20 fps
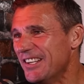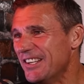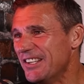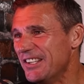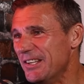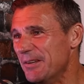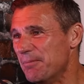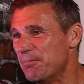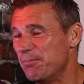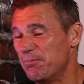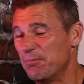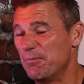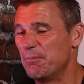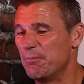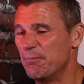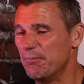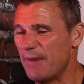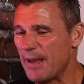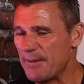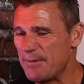You're
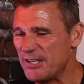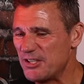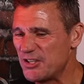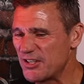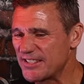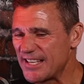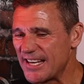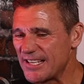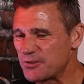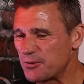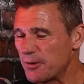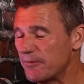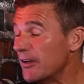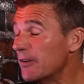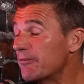maybe just as driven,